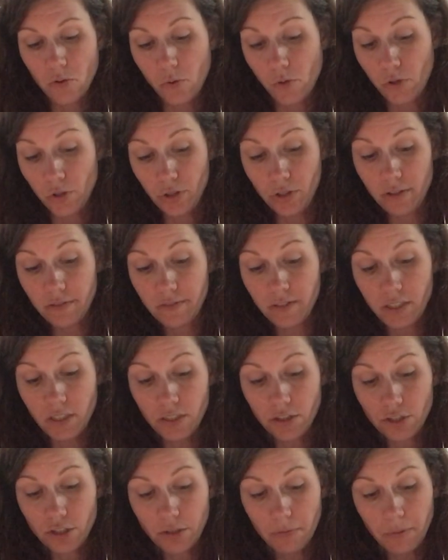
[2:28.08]
1/4
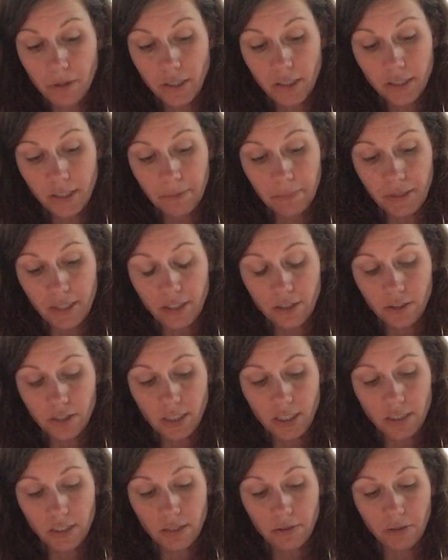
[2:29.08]
inch apart. I mean, there
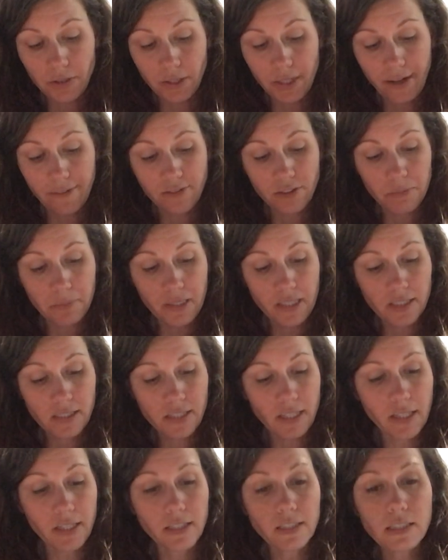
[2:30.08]
doesn't really have to be a
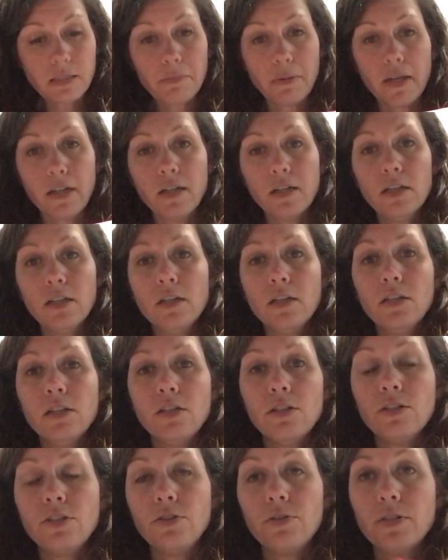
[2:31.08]
science, but
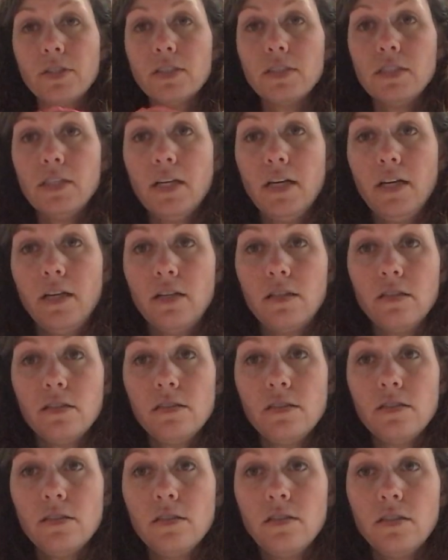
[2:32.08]
you can
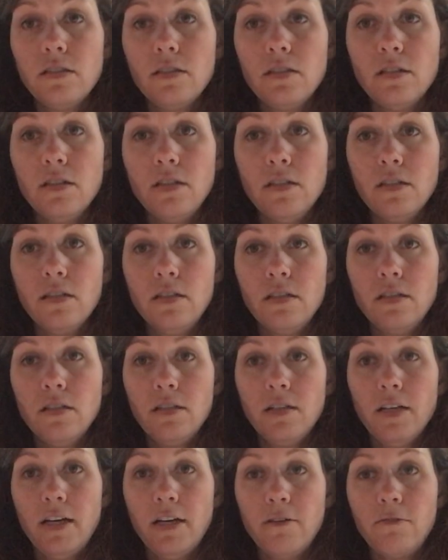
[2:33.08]
tell
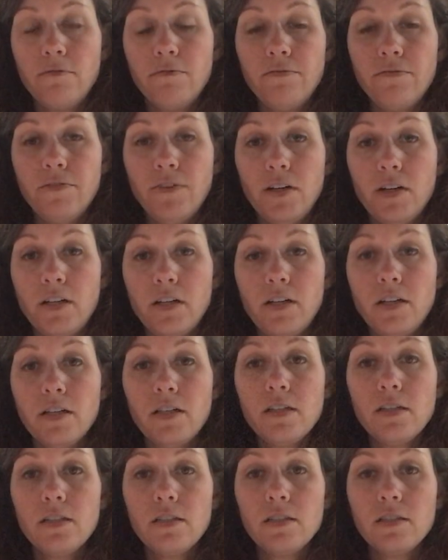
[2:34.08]
how
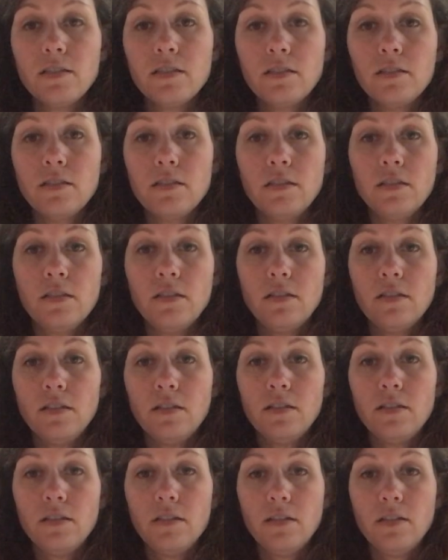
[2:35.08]
far
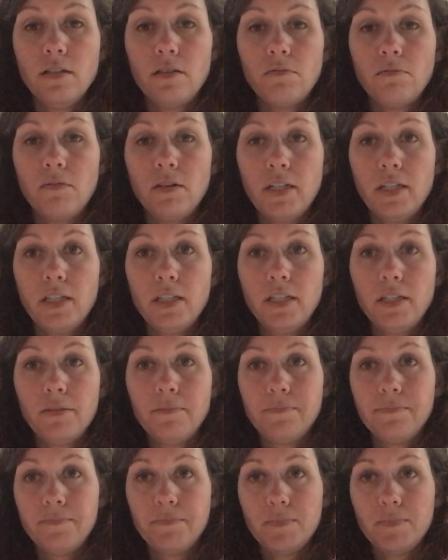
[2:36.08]
and what I did.